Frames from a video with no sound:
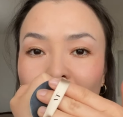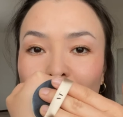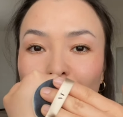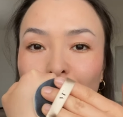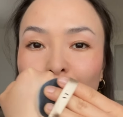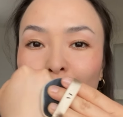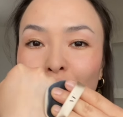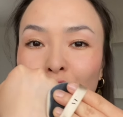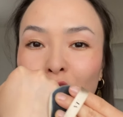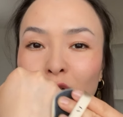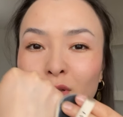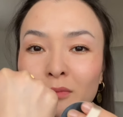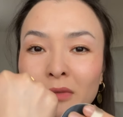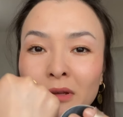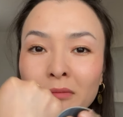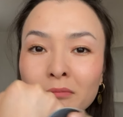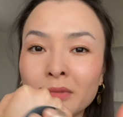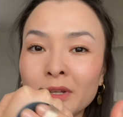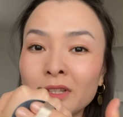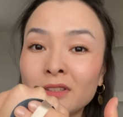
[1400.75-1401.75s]
Do you
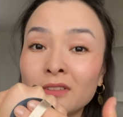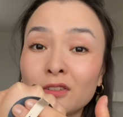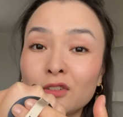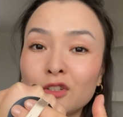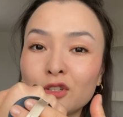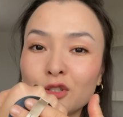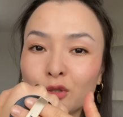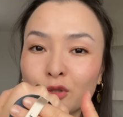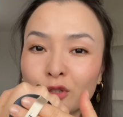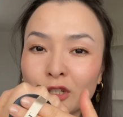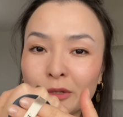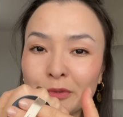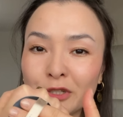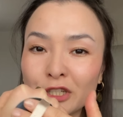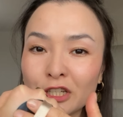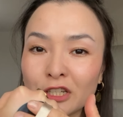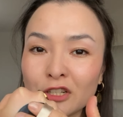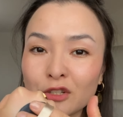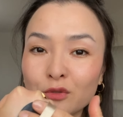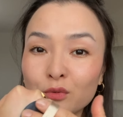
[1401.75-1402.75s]
remember in the
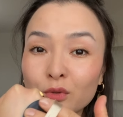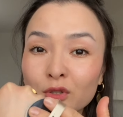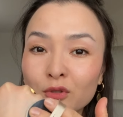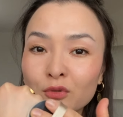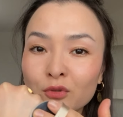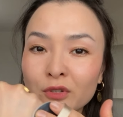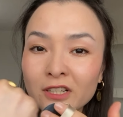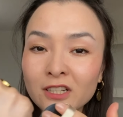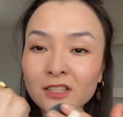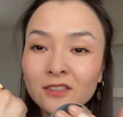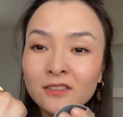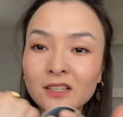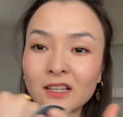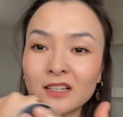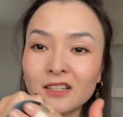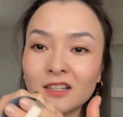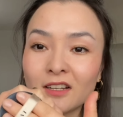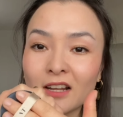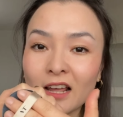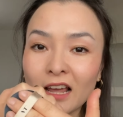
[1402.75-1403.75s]
description it was written
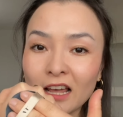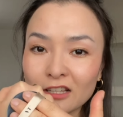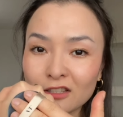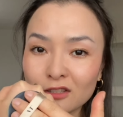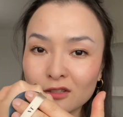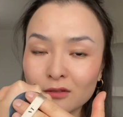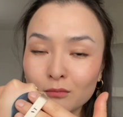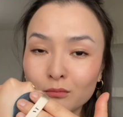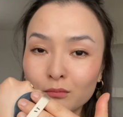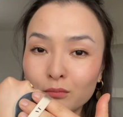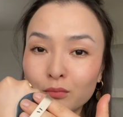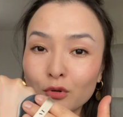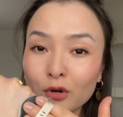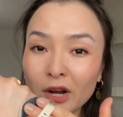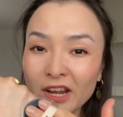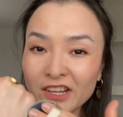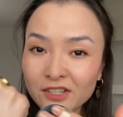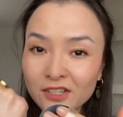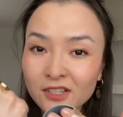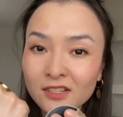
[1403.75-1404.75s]
that it has
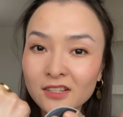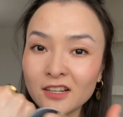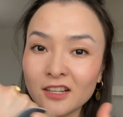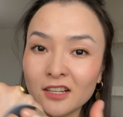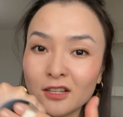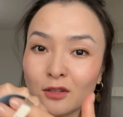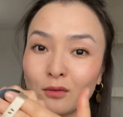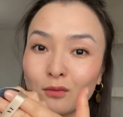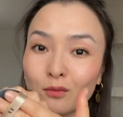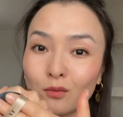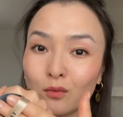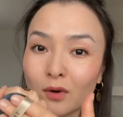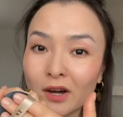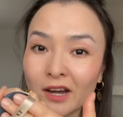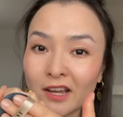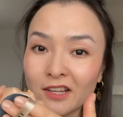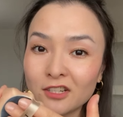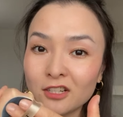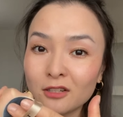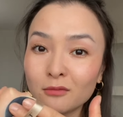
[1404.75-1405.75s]
brightening
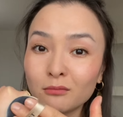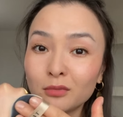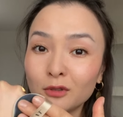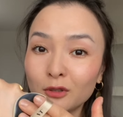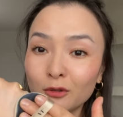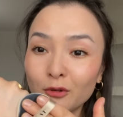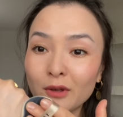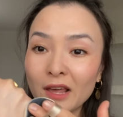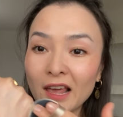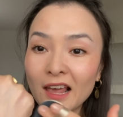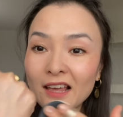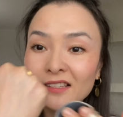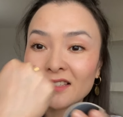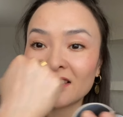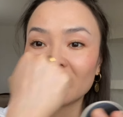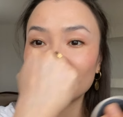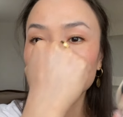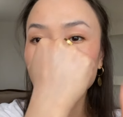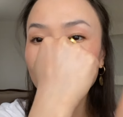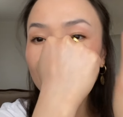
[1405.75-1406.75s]
white and blue
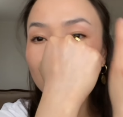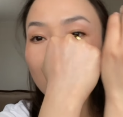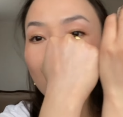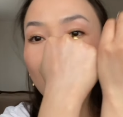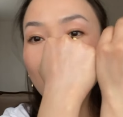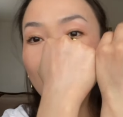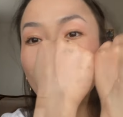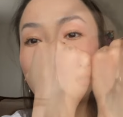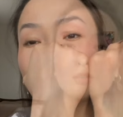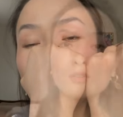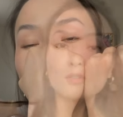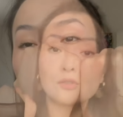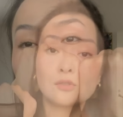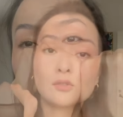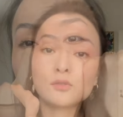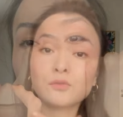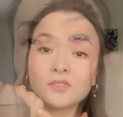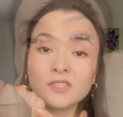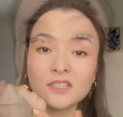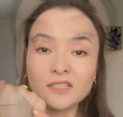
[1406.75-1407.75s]
essence?
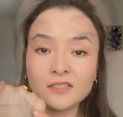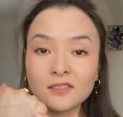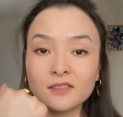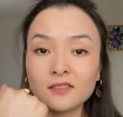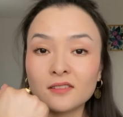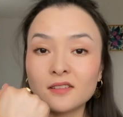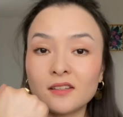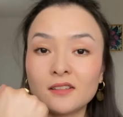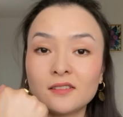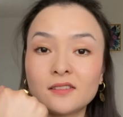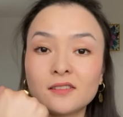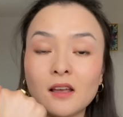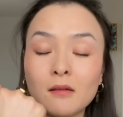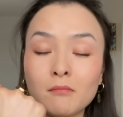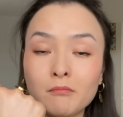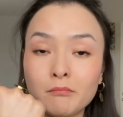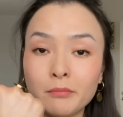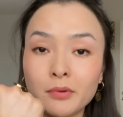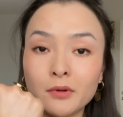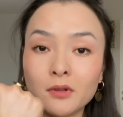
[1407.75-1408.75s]
So this is the
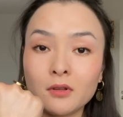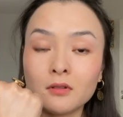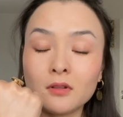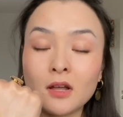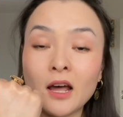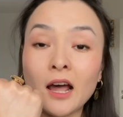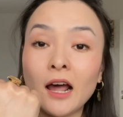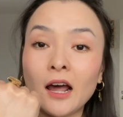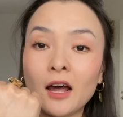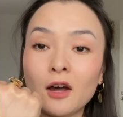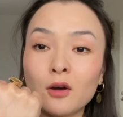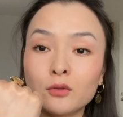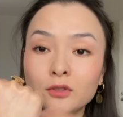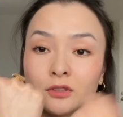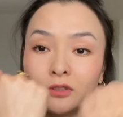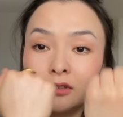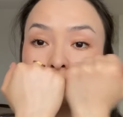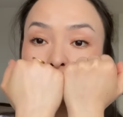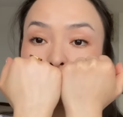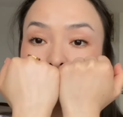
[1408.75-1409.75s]
example how
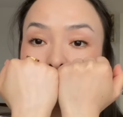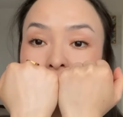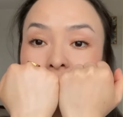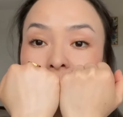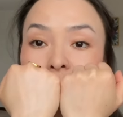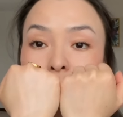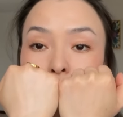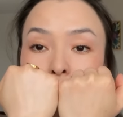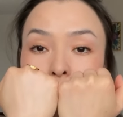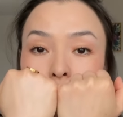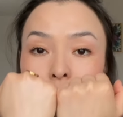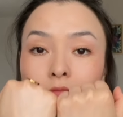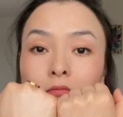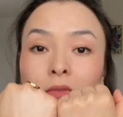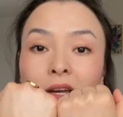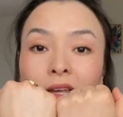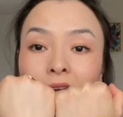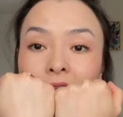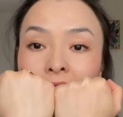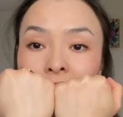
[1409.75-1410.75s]
it looks like on
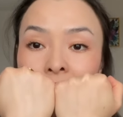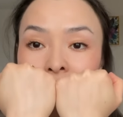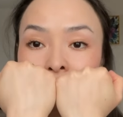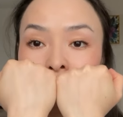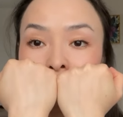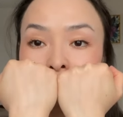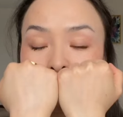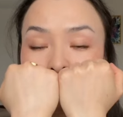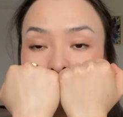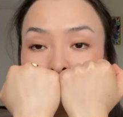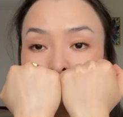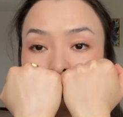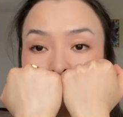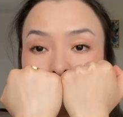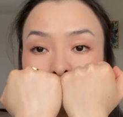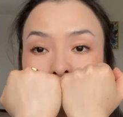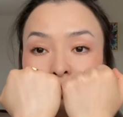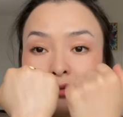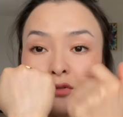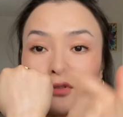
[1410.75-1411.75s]
my hand, and
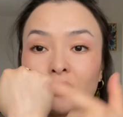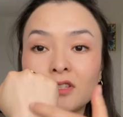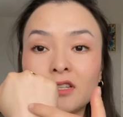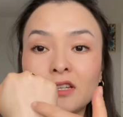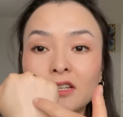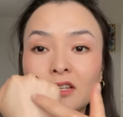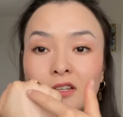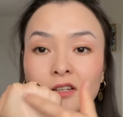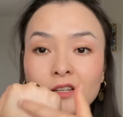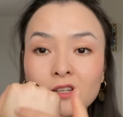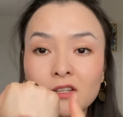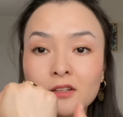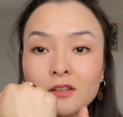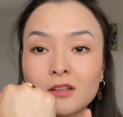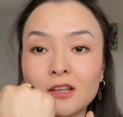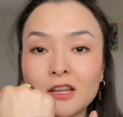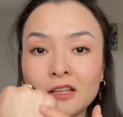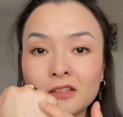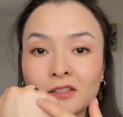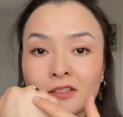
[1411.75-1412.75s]
as you see,
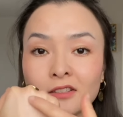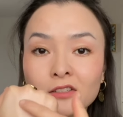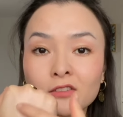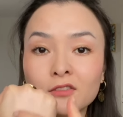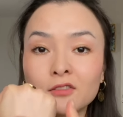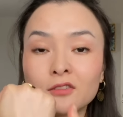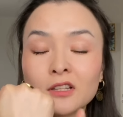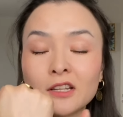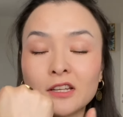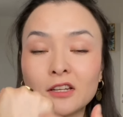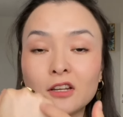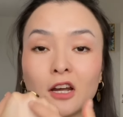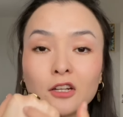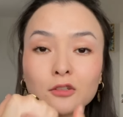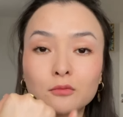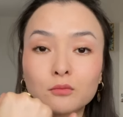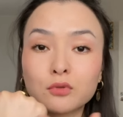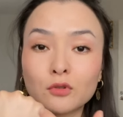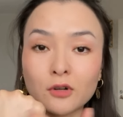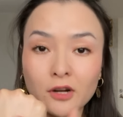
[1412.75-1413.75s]
it instantly
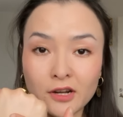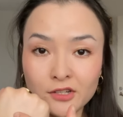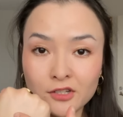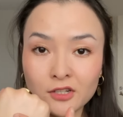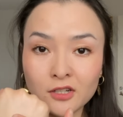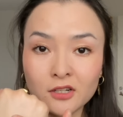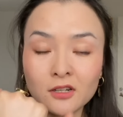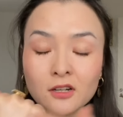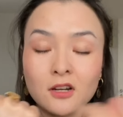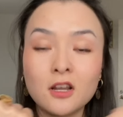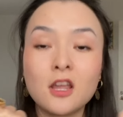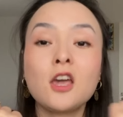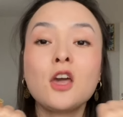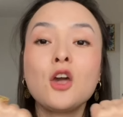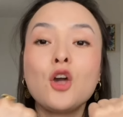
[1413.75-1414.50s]
got brighter.